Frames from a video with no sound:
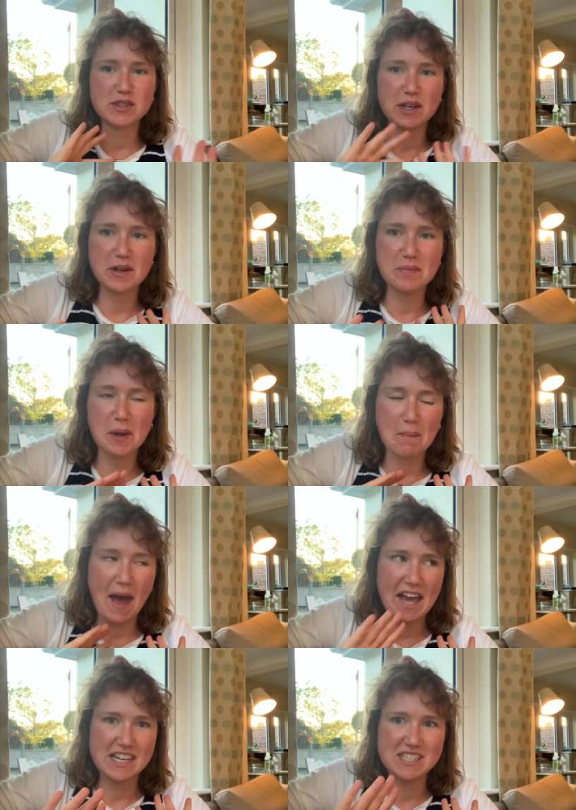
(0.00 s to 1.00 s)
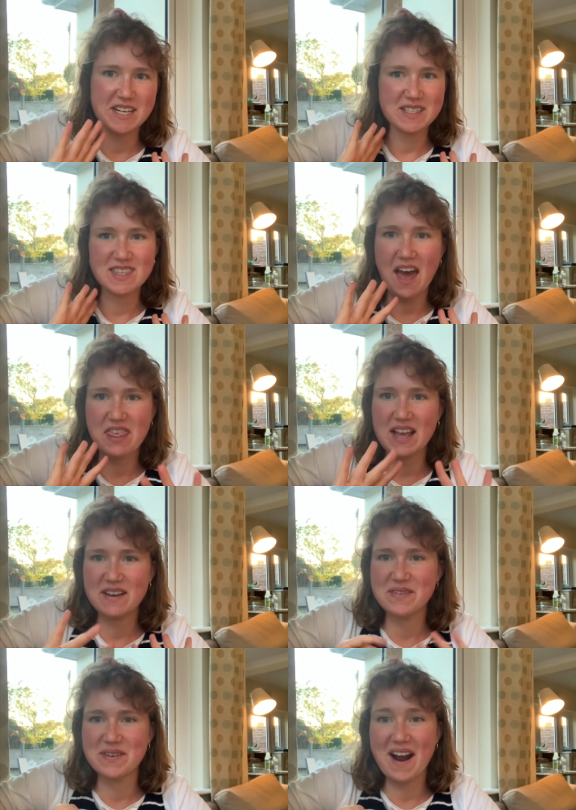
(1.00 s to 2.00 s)
a couple of packages that I
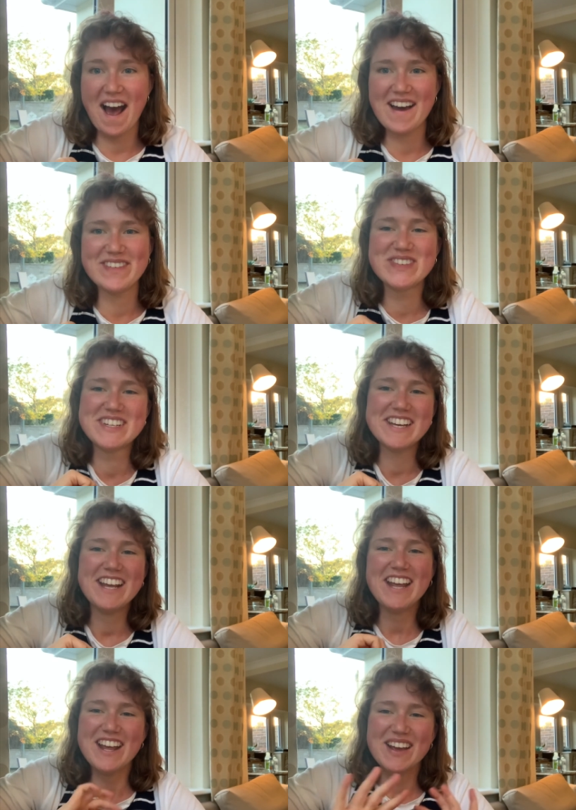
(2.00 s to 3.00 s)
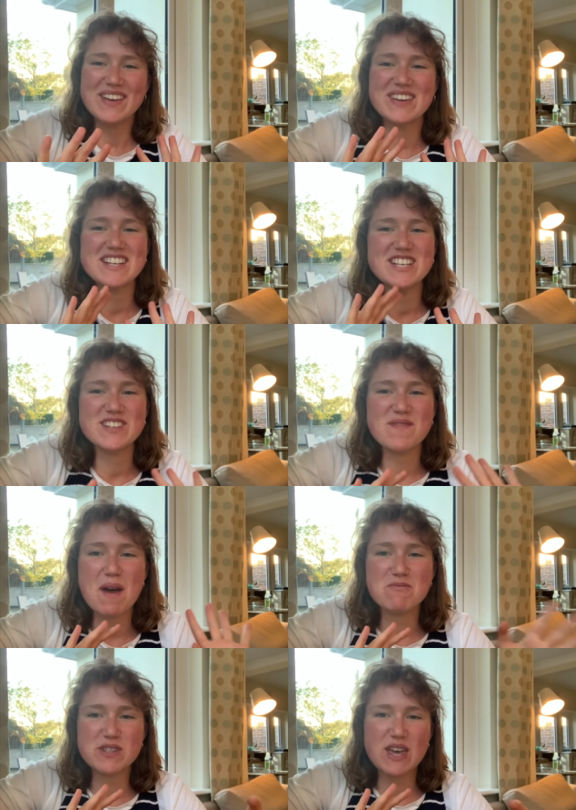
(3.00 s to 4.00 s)
think have arrived, because
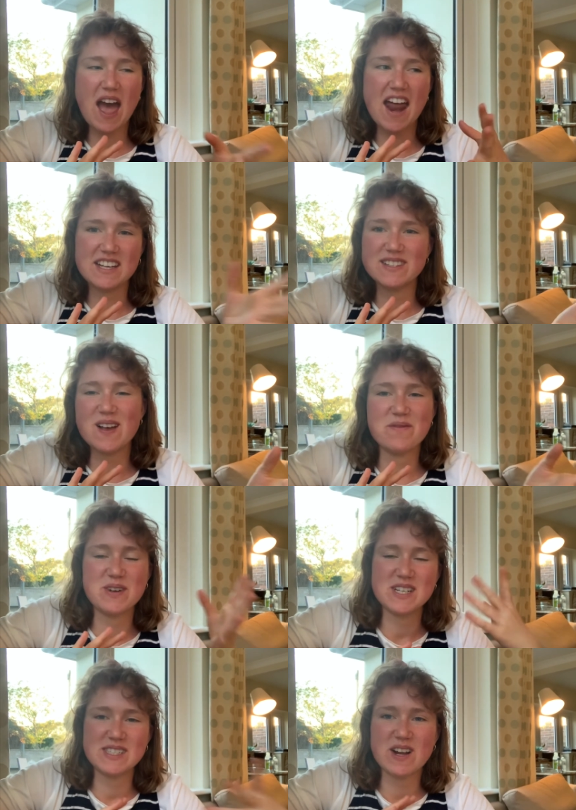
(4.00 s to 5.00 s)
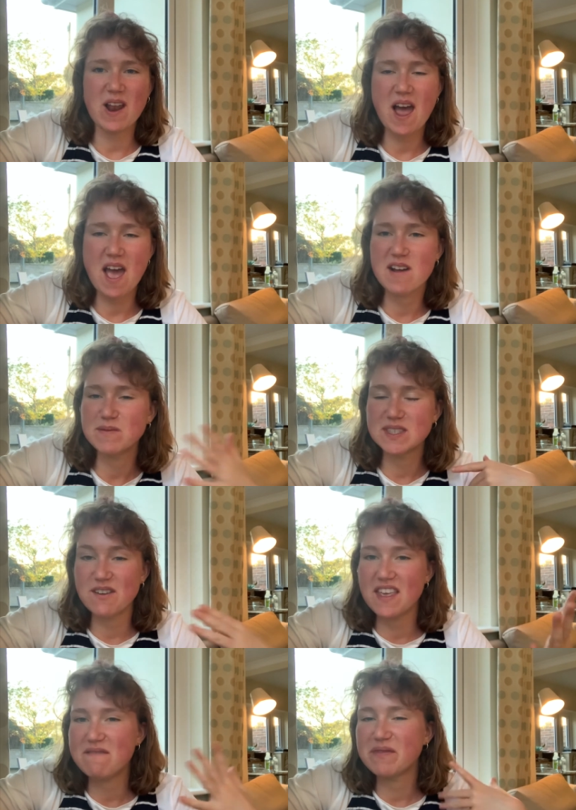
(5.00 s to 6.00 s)
my brother and his girlfriend are still at home, so
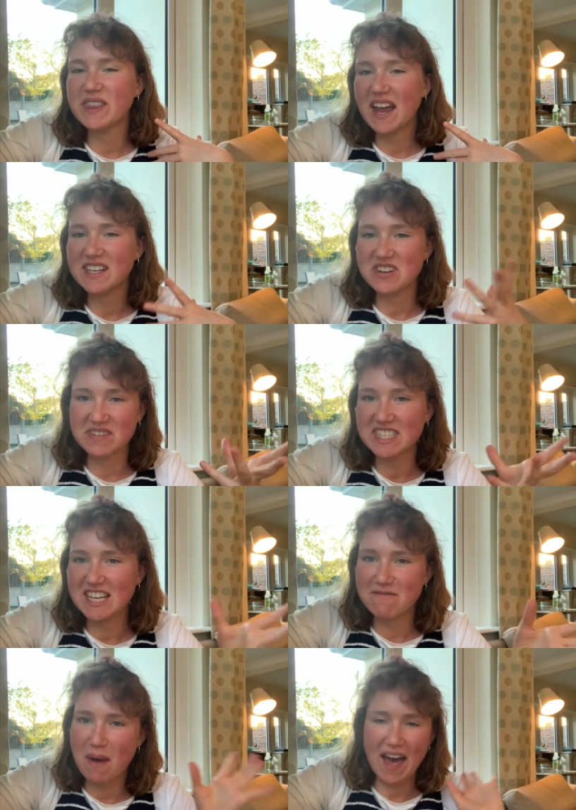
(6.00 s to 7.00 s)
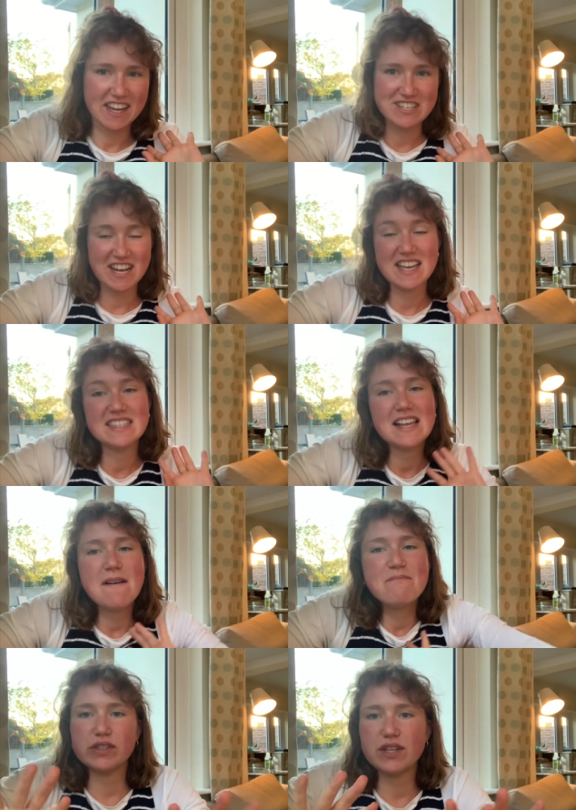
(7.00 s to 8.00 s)
they've been there to receive packages.
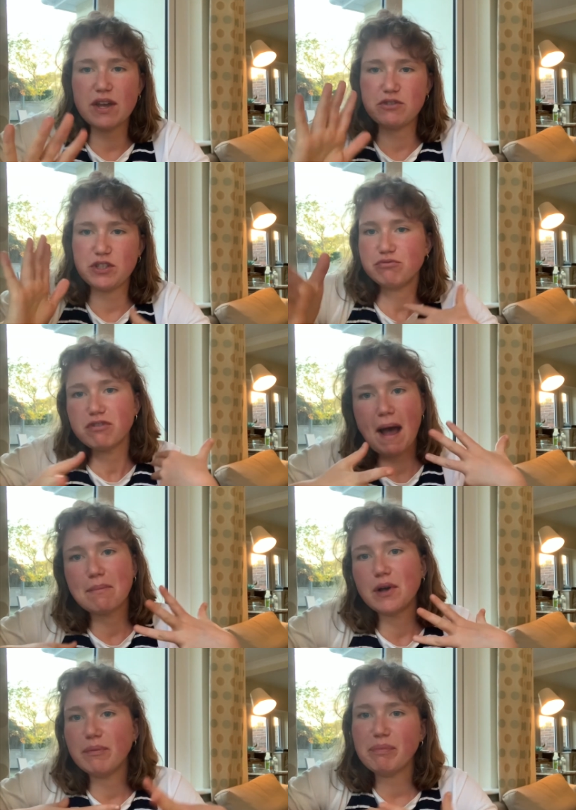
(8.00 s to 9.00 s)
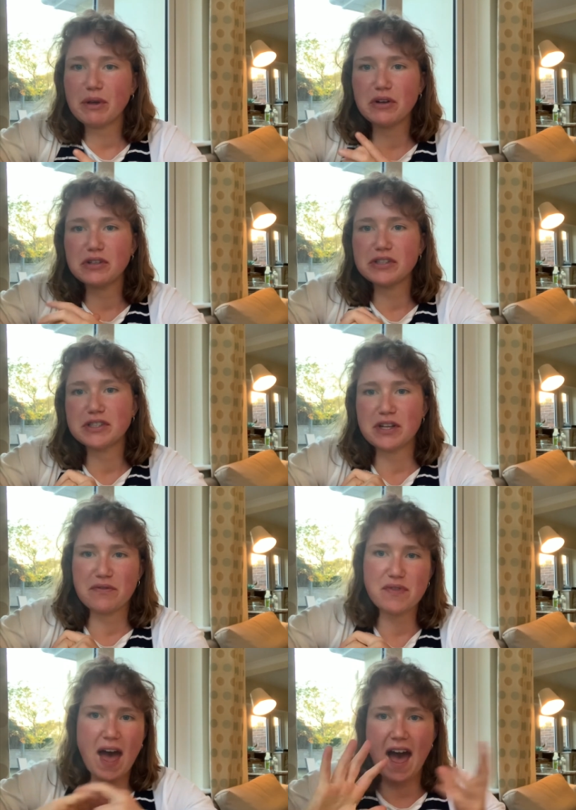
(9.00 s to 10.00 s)
So just wrap up all the stuff
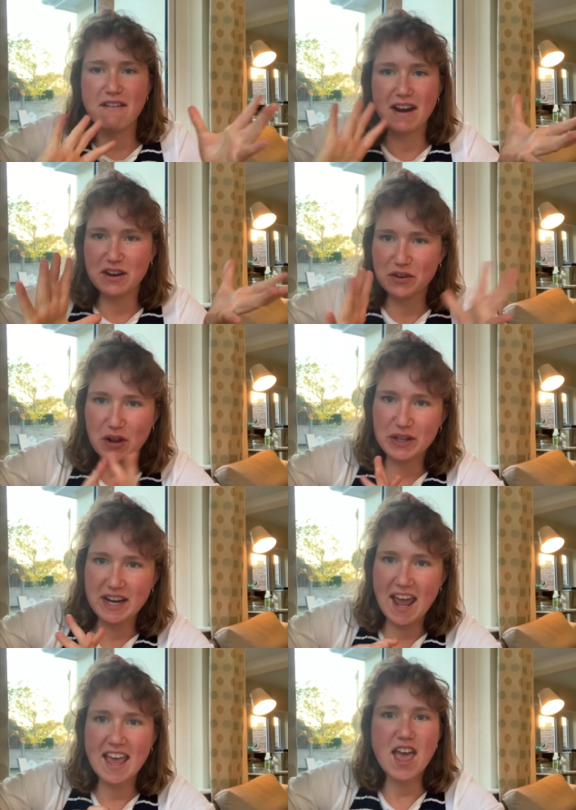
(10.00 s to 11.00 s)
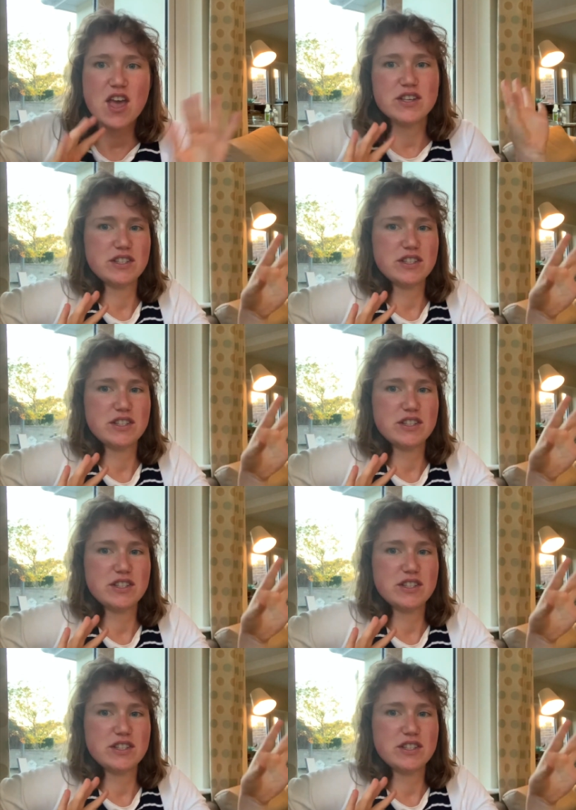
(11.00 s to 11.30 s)
that I read on holiday. So